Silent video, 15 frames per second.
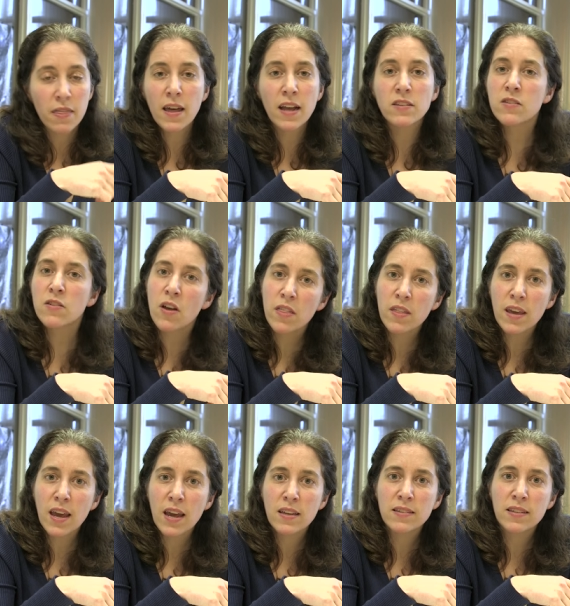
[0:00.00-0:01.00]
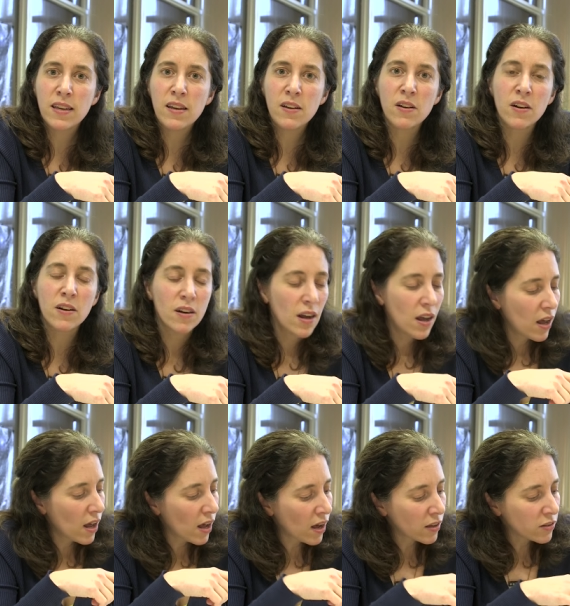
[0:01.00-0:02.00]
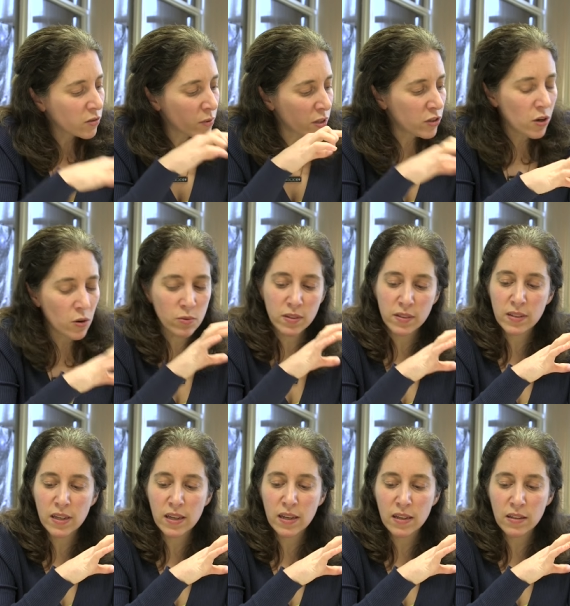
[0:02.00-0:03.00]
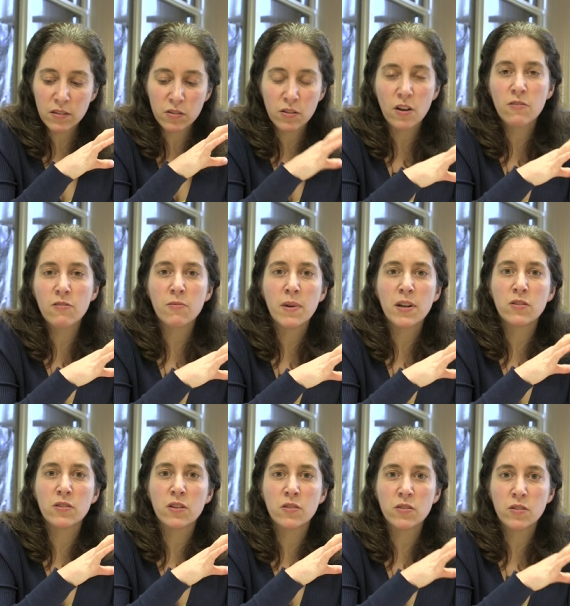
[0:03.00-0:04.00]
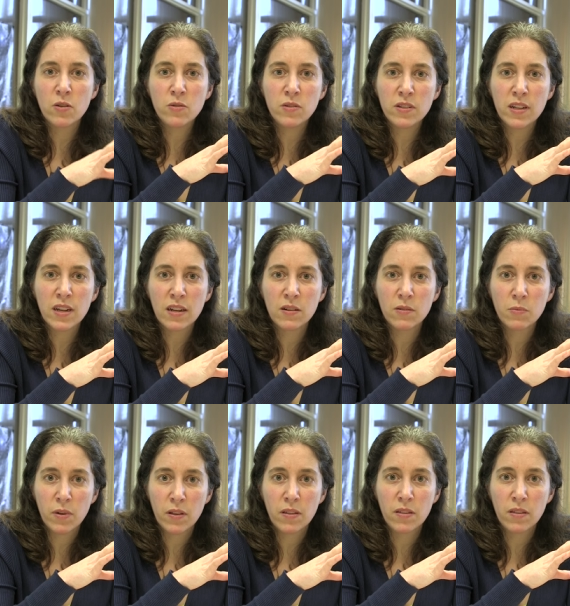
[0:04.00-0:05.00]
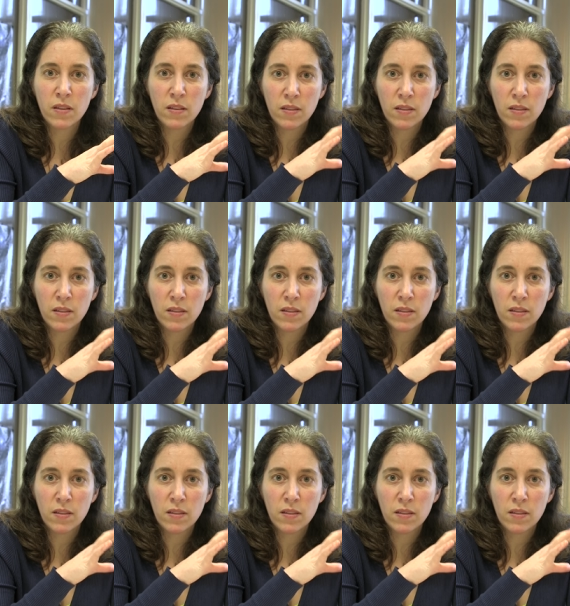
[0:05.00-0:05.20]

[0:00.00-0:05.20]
That's not the case here. Uh, so we don't see star formation associated with